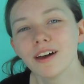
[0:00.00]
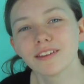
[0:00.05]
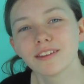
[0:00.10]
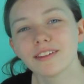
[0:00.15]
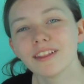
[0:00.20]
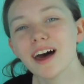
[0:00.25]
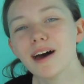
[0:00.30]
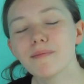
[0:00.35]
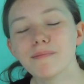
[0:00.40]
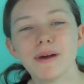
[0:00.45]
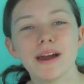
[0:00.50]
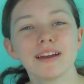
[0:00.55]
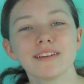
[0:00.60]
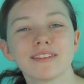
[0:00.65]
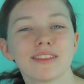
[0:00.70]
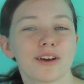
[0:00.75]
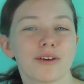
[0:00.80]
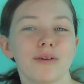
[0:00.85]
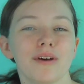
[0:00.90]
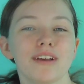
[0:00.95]
So that
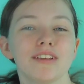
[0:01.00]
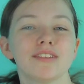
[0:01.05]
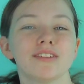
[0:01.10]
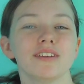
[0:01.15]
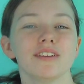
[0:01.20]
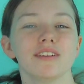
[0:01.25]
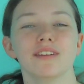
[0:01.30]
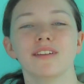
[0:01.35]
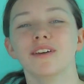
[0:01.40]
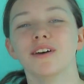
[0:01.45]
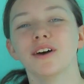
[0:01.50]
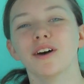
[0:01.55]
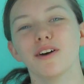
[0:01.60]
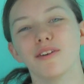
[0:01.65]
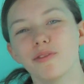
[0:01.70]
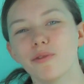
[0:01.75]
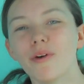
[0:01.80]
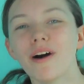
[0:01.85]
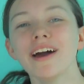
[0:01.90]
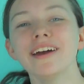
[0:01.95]
begs the question
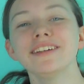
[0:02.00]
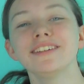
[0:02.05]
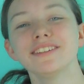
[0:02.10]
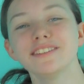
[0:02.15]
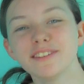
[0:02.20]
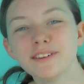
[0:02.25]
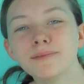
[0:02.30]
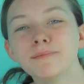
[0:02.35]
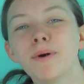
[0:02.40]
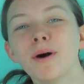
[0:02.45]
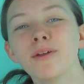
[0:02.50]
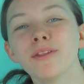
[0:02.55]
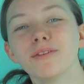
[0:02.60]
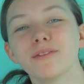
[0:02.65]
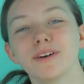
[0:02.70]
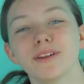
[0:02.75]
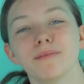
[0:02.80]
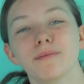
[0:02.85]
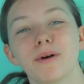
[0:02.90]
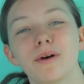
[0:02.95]
of why should you bother
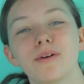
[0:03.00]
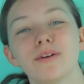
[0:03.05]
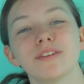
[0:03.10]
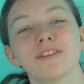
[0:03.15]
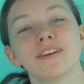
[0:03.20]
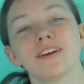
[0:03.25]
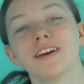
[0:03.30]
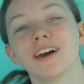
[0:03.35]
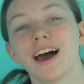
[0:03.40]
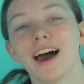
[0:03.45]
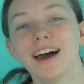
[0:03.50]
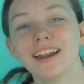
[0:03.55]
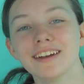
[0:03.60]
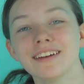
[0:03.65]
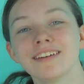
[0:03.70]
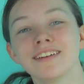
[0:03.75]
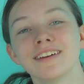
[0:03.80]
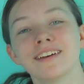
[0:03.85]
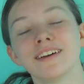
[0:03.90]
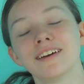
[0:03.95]
with mocks,
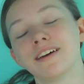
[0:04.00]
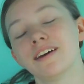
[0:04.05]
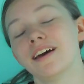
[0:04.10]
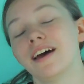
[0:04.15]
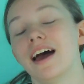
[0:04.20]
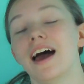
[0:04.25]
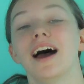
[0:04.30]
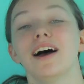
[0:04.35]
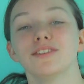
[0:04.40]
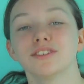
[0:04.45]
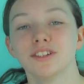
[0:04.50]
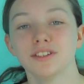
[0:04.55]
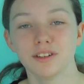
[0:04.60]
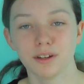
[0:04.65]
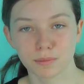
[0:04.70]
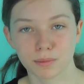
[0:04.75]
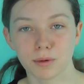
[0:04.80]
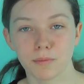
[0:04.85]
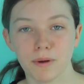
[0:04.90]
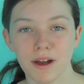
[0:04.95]
and how should
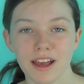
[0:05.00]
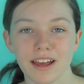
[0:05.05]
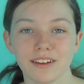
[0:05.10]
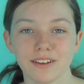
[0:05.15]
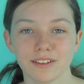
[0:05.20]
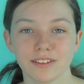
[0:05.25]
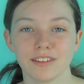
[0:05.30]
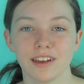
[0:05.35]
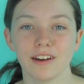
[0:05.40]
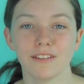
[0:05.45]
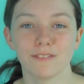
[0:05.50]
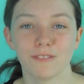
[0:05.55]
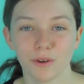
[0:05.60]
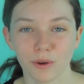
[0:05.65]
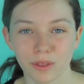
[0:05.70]
you prepare yourself